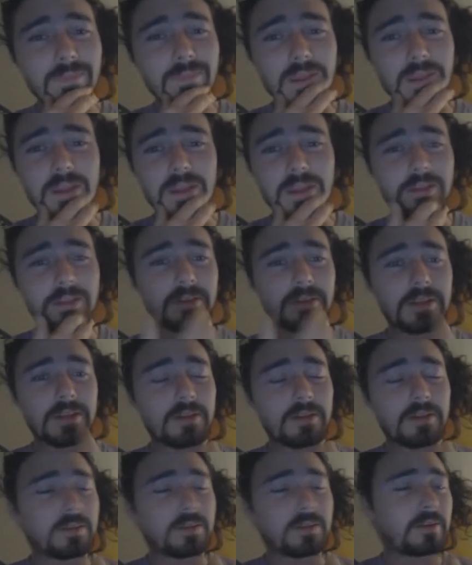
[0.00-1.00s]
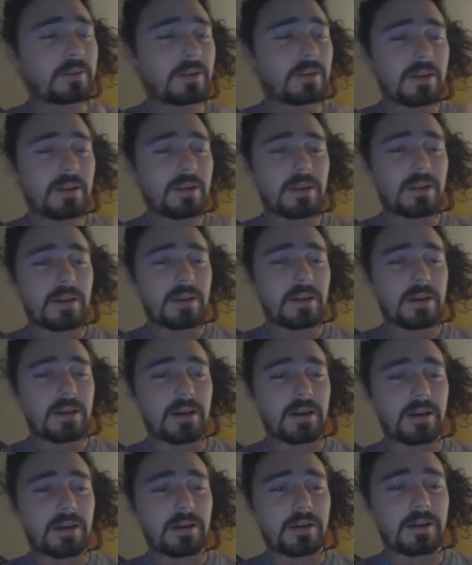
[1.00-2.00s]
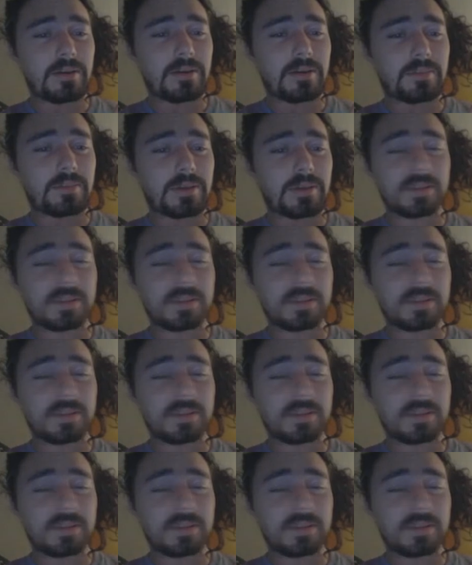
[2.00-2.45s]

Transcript: And you go down there, and